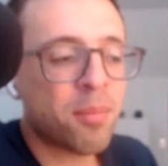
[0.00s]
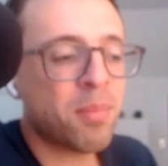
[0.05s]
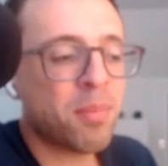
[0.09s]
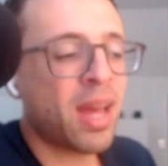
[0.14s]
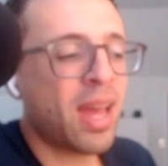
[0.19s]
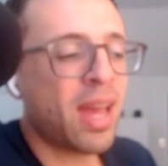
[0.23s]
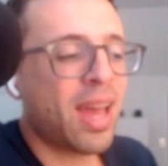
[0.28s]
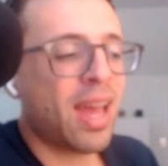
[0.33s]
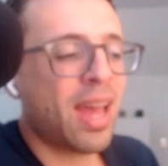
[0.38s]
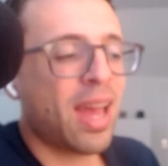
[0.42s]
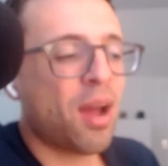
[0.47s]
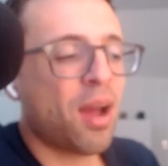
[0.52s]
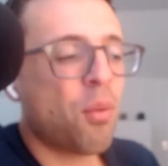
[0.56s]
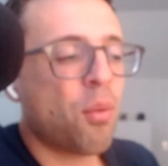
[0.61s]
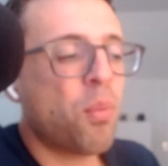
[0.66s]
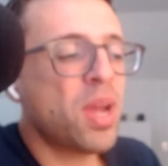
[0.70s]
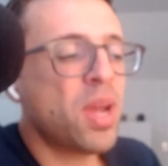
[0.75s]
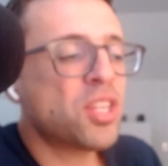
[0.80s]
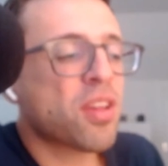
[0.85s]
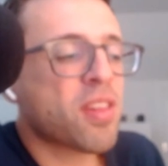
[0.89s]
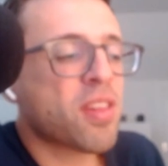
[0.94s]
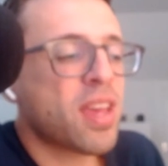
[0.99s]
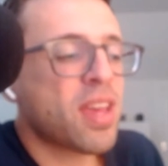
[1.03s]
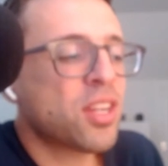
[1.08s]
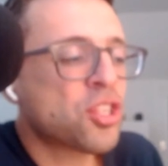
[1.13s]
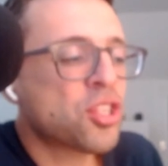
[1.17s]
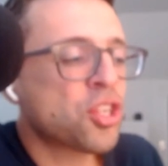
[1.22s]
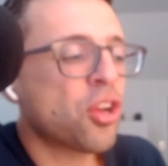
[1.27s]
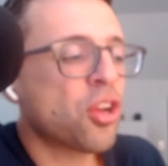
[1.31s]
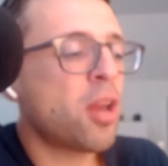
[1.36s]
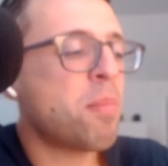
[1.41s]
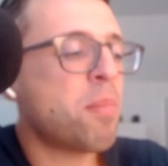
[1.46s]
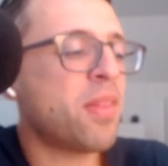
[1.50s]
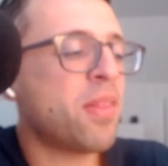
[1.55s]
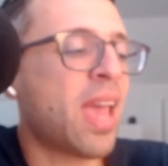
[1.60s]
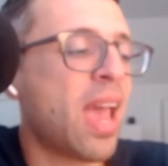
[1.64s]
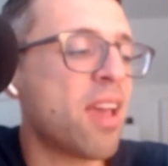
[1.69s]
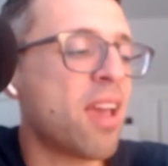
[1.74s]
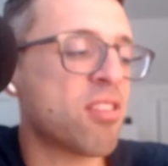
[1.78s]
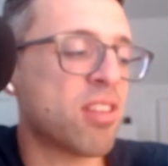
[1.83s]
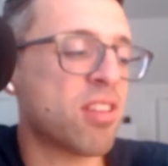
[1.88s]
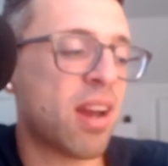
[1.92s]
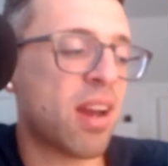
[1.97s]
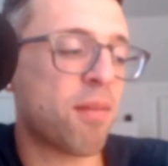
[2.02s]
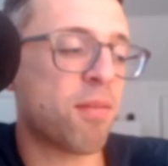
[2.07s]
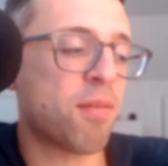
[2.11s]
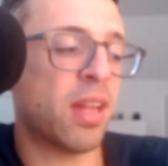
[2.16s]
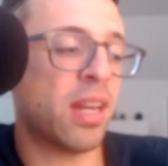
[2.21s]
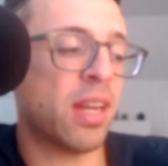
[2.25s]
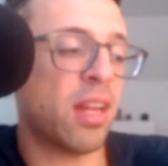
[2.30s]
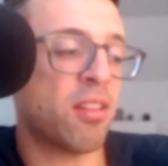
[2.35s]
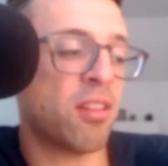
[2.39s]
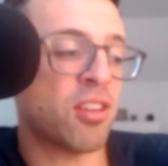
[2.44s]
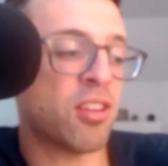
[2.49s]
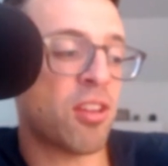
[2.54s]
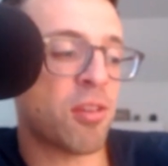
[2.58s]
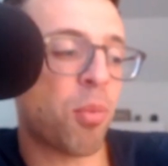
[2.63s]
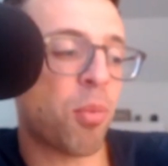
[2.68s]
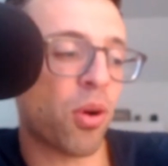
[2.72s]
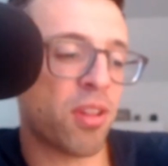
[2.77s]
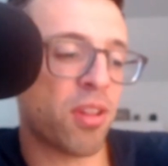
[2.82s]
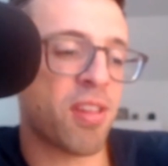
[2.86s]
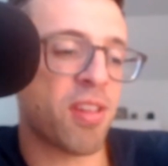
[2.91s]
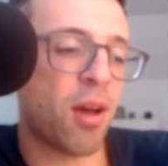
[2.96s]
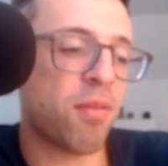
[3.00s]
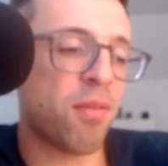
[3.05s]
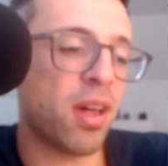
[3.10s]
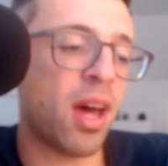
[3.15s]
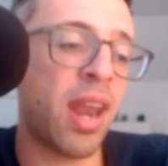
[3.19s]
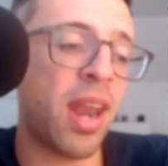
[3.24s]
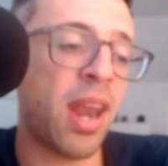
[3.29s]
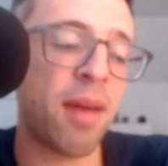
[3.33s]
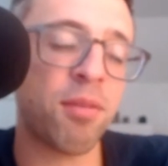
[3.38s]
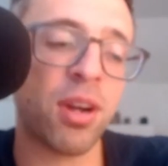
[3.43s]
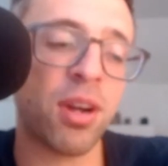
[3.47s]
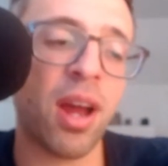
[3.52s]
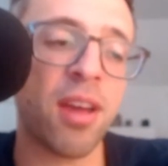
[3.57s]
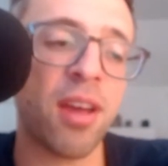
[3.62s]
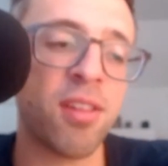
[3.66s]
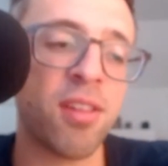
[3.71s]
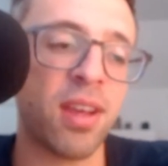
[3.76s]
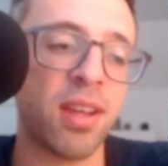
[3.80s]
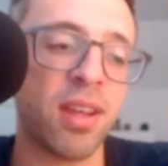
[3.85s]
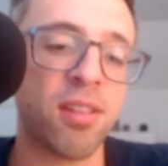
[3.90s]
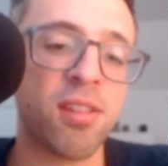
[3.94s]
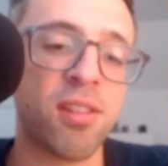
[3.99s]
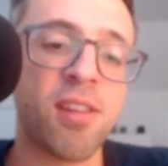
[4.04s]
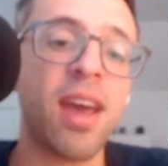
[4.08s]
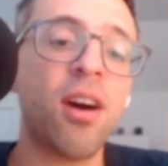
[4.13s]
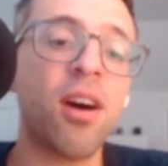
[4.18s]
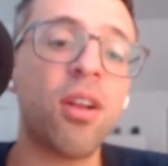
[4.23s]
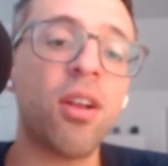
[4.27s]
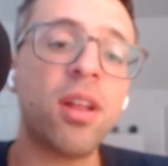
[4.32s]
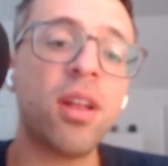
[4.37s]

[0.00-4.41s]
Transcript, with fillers: we just it shouldn't be the case that everything needs to support itself on, on advertising and scale.